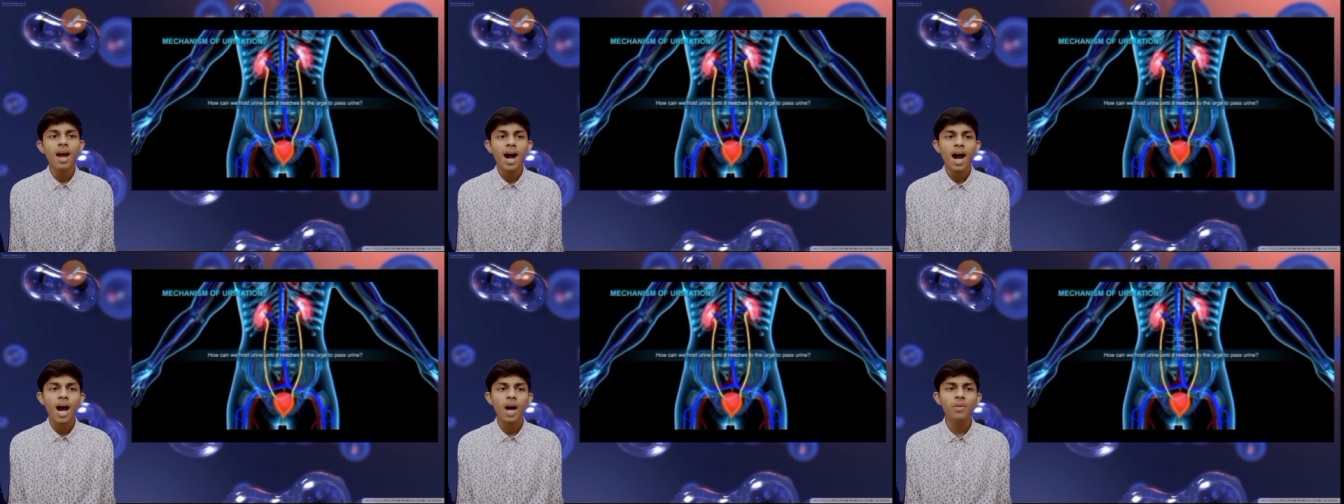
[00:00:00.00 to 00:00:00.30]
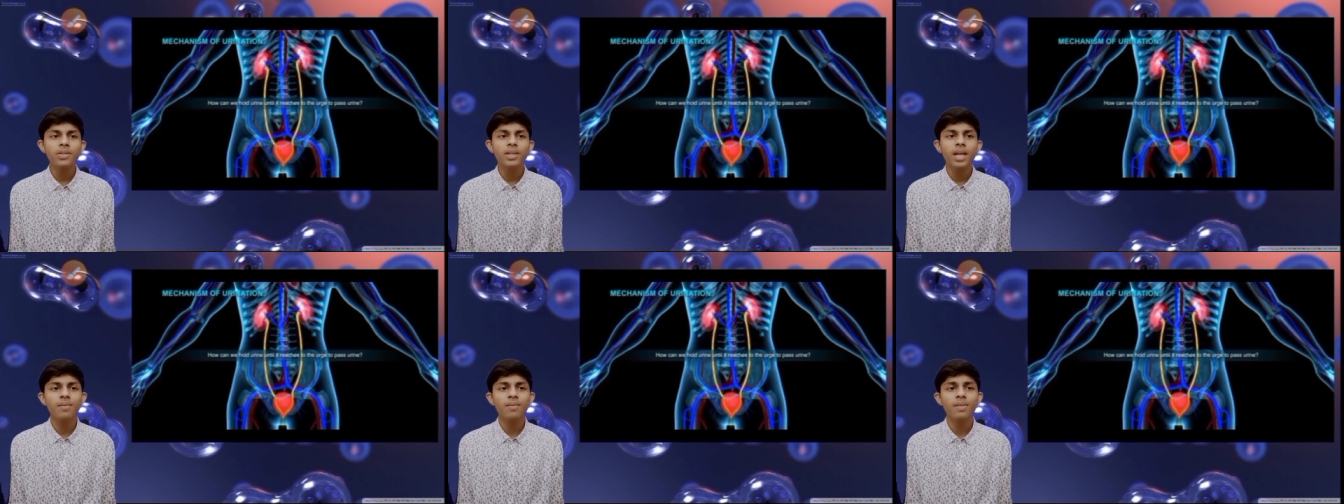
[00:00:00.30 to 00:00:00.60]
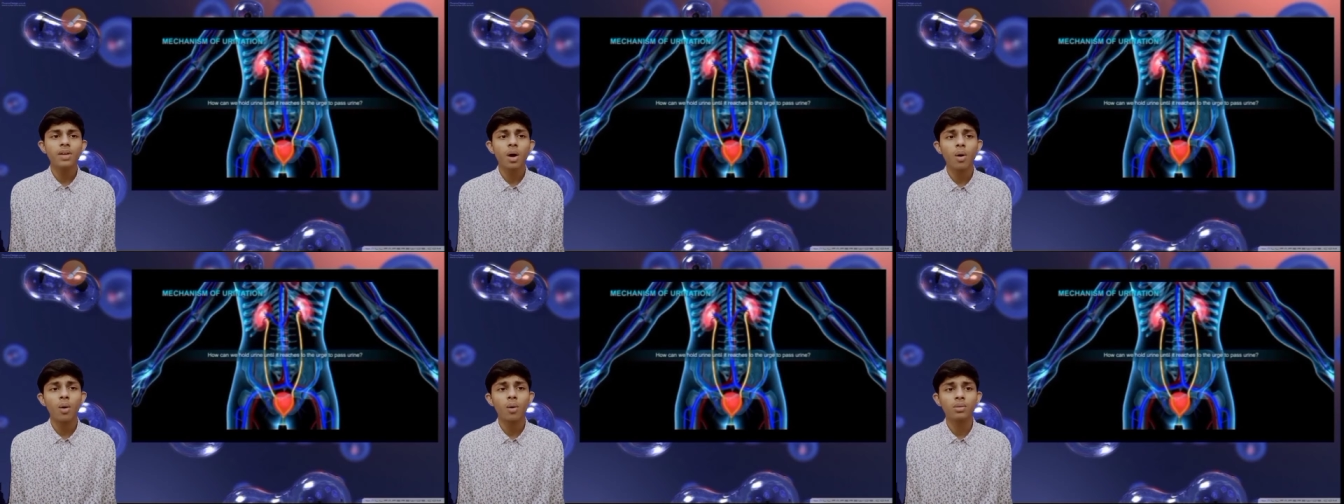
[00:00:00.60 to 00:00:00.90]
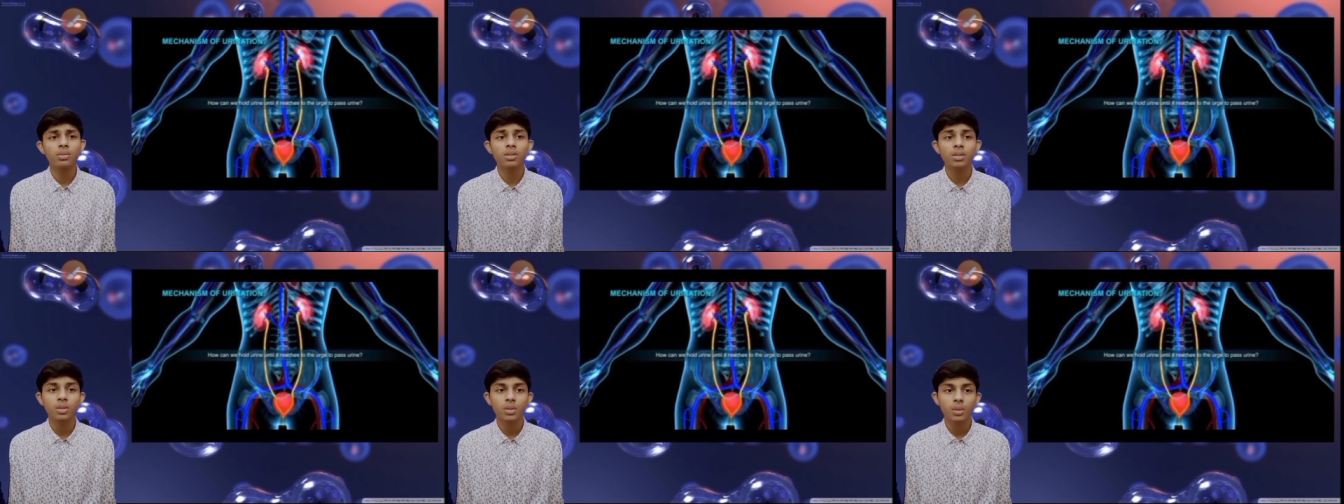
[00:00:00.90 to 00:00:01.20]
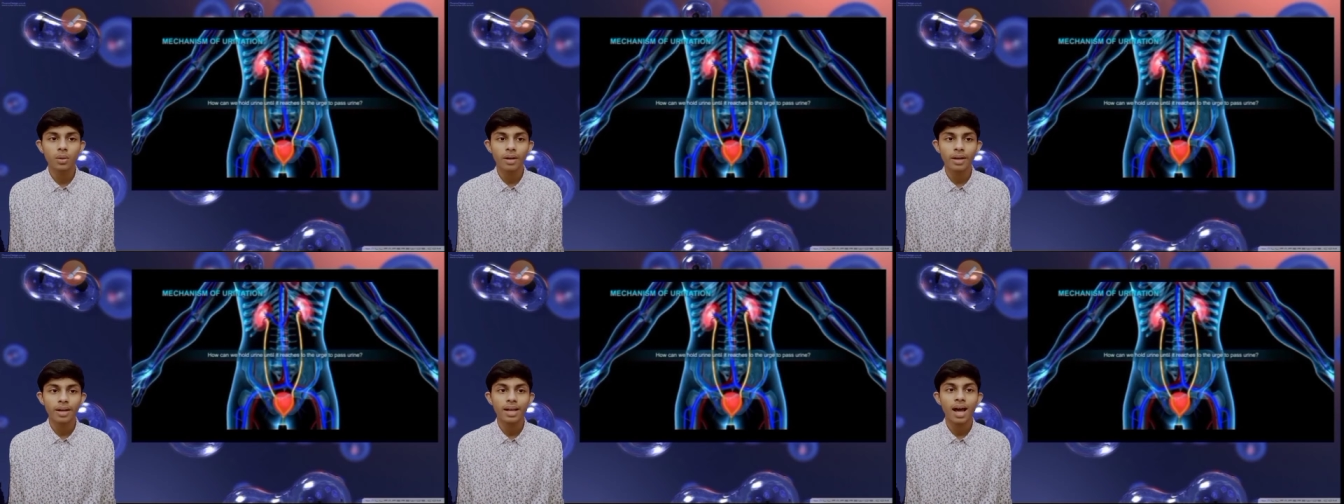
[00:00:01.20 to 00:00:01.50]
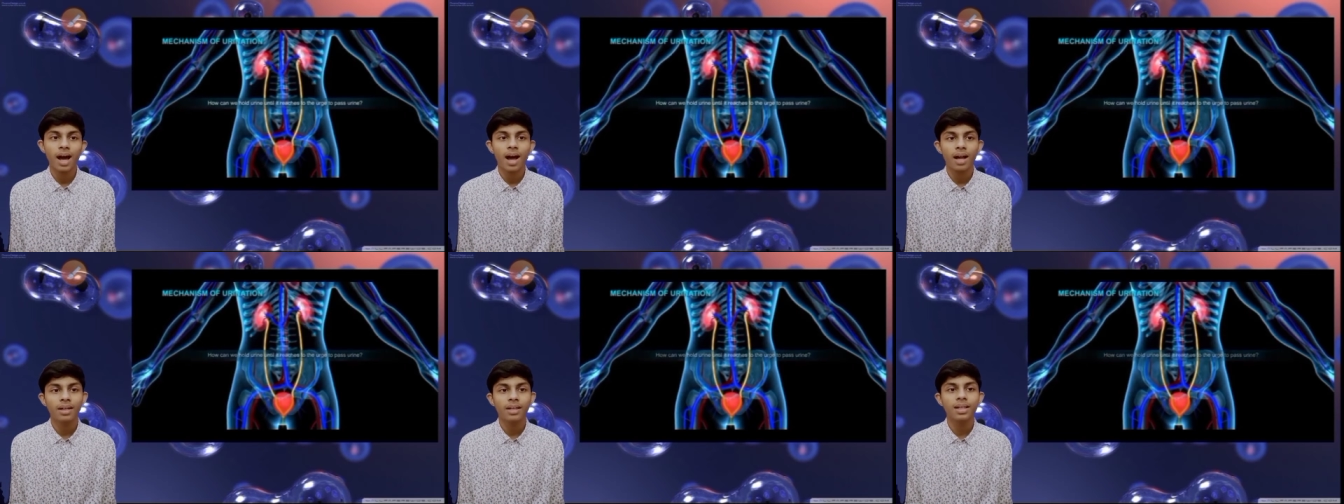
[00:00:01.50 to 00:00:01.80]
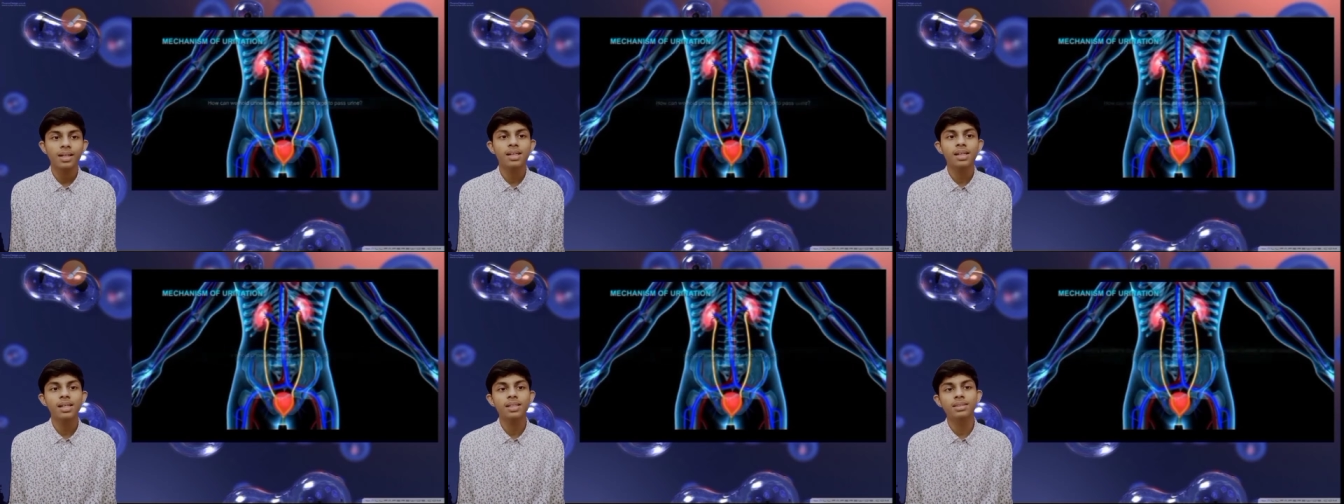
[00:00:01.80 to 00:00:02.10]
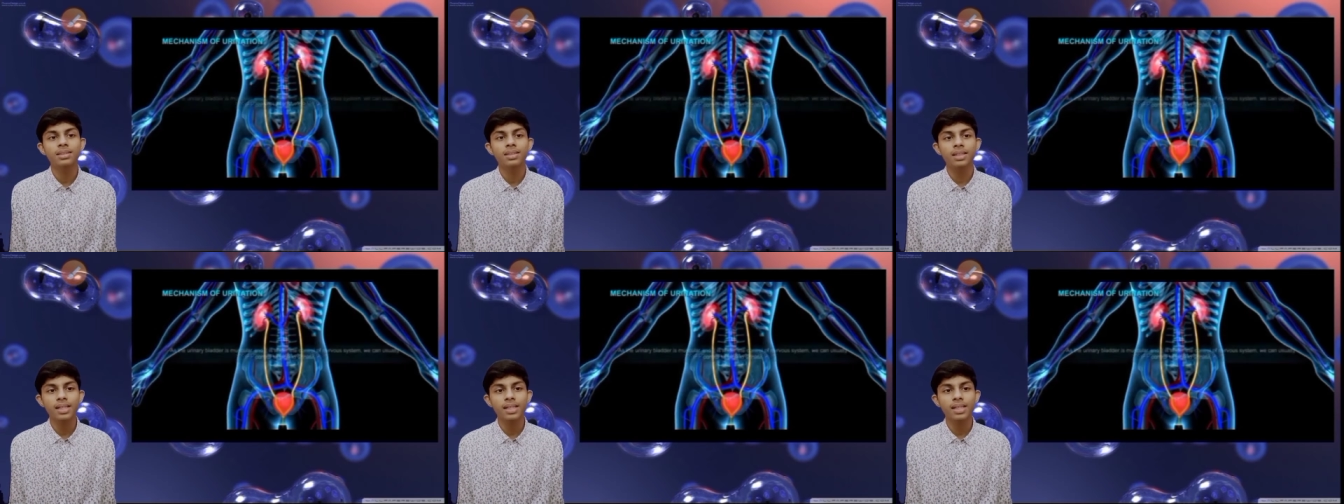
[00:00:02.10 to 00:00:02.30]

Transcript: How can we hold urine until it